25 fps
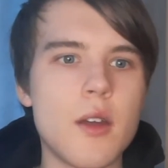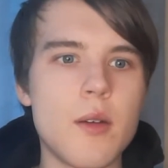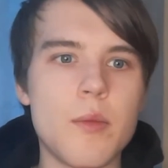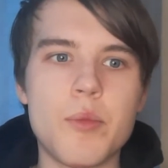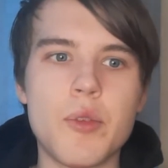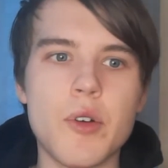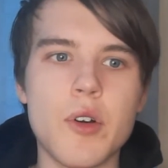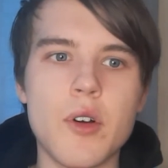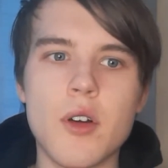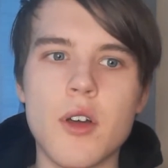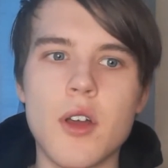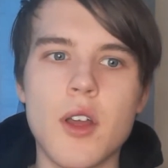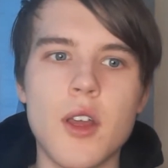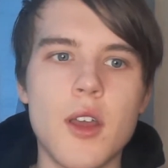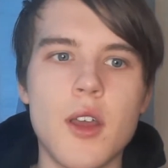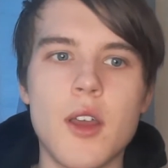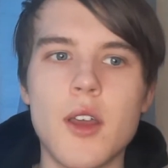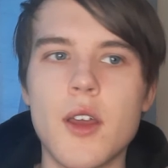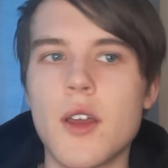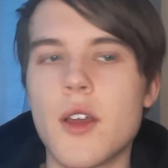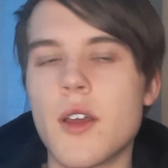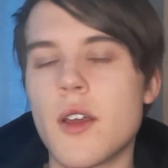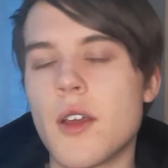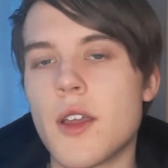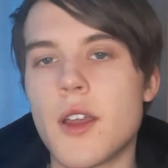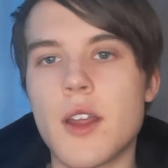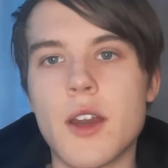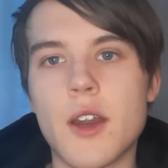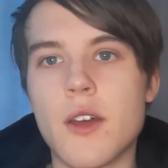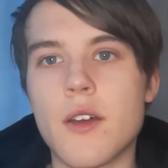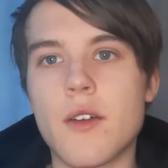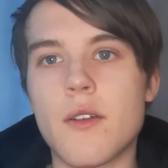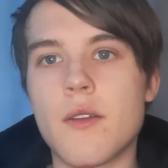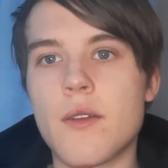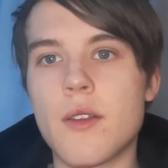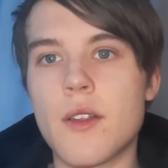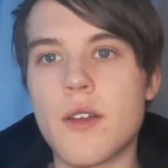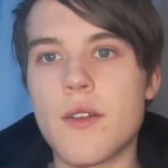But, you
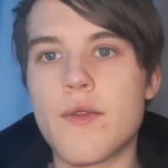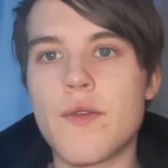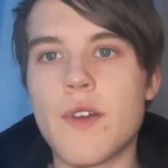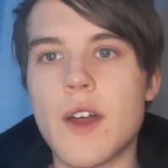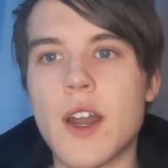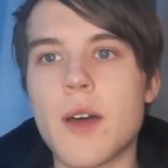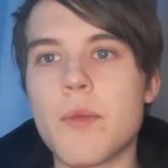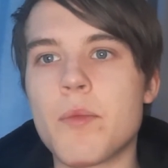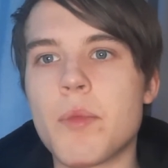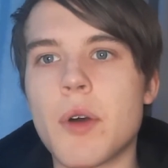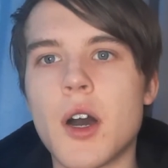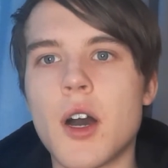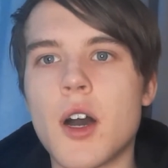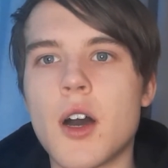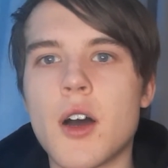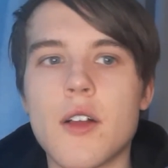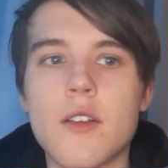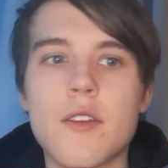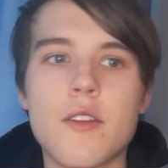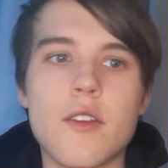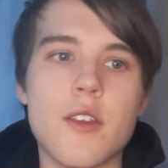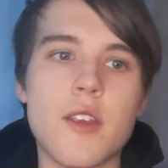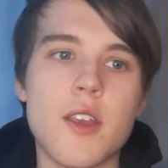know, they fell apart.